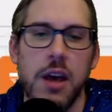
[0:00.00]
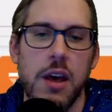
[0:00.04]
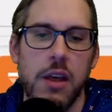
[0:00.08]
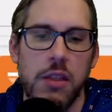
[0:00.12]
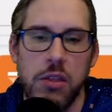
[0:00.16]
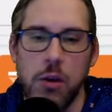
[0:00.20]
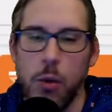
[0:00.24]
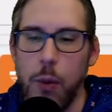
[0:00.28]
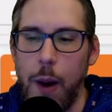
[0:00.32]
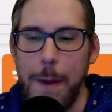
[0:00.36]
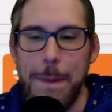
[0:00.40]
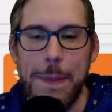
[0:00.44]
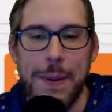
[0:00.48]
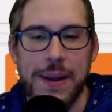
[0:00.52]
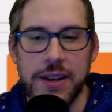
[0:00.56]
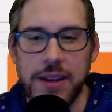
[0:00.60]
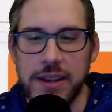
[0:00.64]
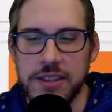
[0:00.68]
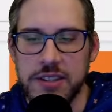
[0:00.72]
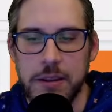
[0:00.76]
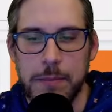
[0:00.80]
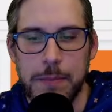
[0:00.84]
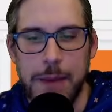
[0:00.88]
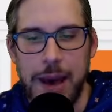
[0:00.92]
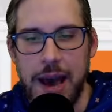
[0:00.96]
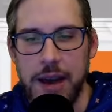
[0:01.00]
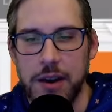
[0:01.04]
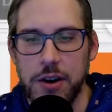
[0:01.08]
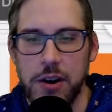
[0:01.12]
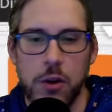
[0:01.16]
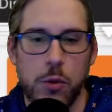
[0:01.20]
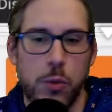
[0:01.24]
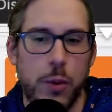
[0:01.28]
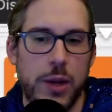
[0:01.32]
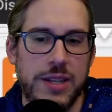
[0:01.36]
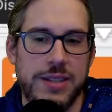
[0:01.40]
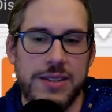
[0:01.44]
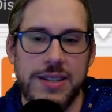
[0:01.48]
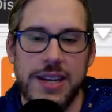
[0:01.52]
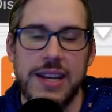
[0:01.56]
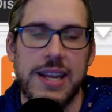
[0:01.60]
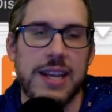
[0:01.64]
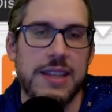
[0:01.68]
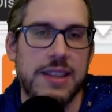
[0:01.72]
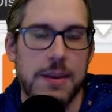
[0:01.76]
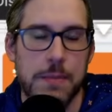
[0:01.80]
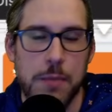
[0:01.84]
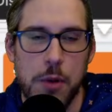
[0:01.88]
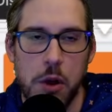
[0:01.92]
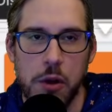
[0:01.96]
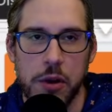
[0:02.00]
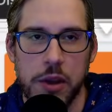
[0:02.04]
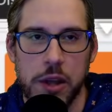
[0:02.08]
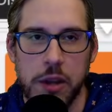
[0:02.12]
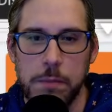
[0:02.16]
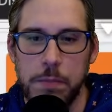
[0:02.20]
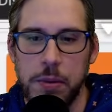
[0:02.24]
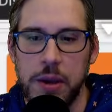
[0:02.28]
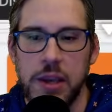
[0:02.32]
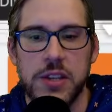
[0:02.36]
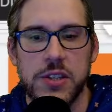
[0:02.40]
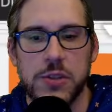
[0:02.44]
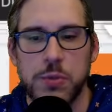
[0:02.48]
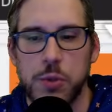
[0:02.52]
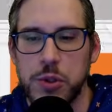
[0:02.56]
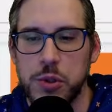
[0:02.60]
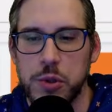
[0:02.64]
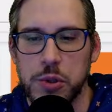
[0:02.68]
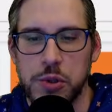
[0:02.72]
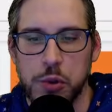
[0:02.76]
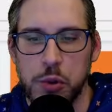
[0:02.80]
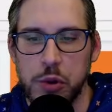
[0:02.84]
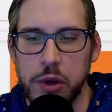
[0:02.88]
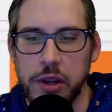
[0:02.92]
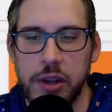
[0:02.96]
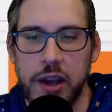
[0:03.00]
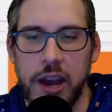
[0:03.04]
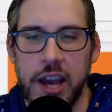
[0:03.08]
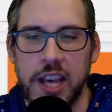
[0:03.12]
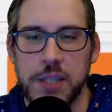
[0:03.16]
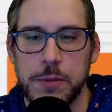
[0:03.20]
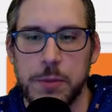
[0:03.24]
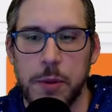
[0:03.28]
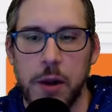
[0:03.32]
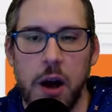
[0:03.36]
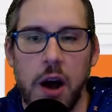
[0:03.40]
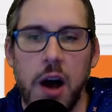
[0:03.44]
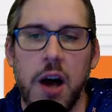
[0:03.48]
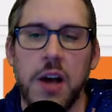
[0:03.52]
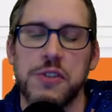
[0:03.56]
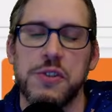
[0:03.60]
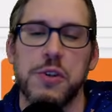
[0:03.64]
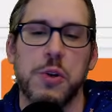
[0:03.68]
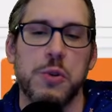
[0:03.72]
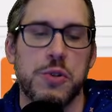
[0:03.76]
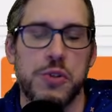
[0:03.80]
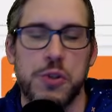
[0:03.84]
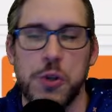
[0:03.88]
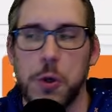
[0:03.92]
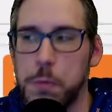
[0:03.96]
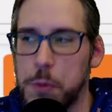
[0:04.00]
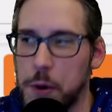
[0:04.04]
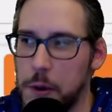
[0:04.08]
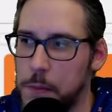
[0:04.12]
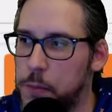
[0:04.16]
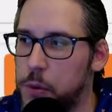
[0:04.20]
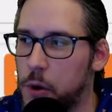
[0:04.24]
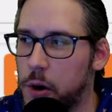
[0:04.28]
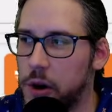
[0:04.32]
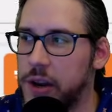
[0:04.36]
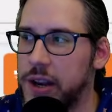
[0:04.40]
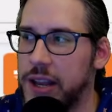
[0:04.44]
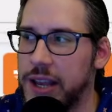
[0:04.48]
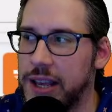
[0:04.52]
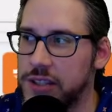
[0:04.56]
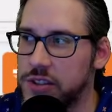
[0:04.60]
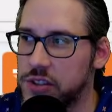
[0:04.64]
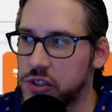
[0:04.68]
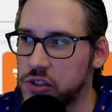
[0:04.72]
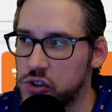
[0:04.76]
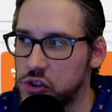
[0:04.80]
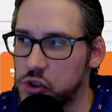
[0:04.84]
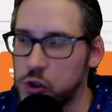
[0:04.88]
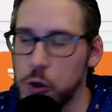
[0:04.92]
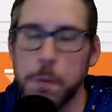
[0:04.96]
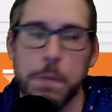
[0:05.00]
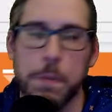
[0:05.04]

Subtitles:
The weapon doesn't matter. We did get the mulligan piece, which was really nice, but also super important is super